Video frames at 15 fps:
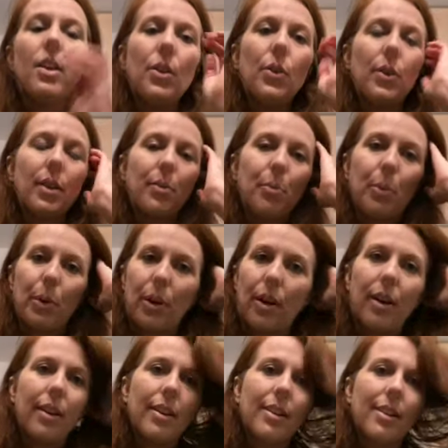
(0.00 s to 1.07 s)
you can put
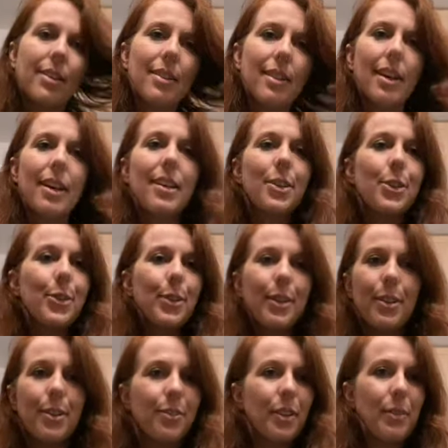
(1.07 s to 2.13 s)
on
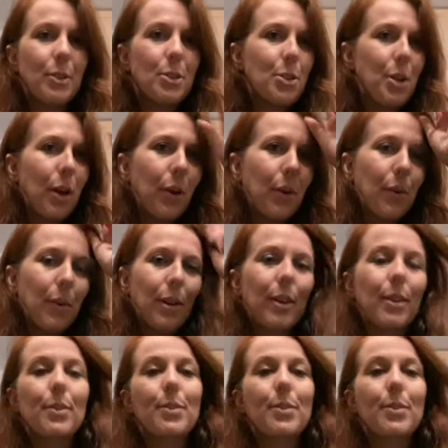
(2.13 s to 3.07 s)
your favorite show or